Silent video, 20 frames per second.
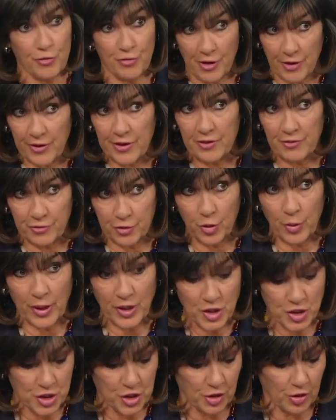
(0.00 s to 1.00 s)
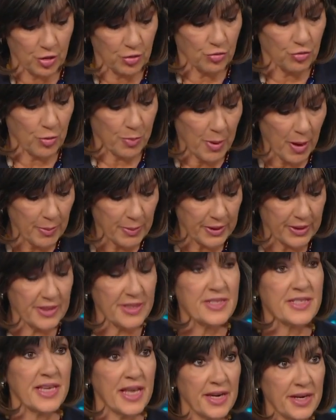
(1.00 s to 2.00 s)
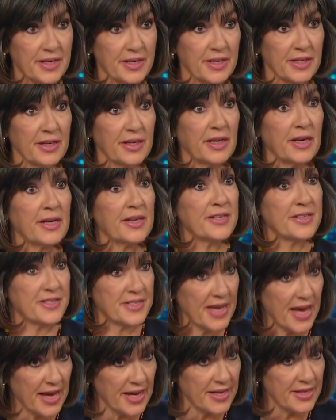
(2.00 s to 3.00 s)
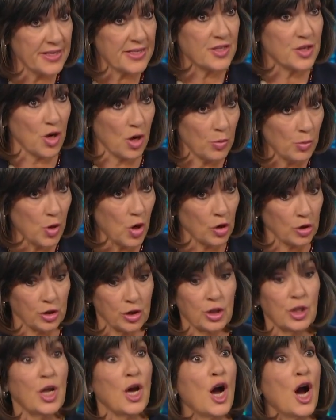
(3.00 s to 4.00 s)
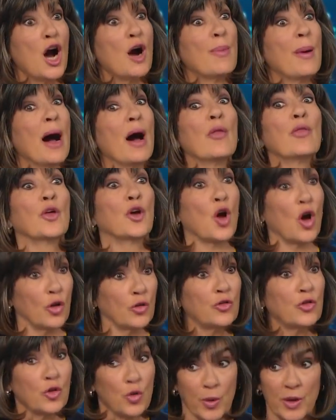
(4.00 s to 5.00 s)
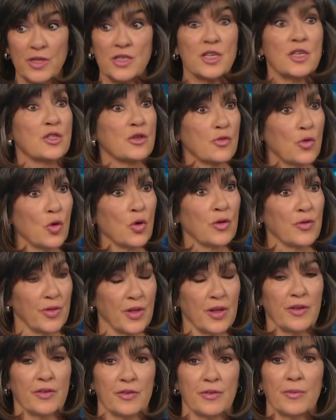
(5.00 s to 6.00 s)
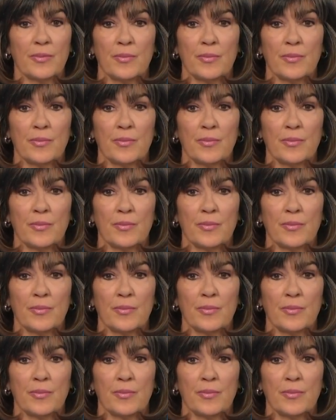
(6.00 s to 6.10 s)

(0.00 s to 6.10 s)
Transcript: a very influential Republican senator says, Tom Cotton, about the consequences of all of this.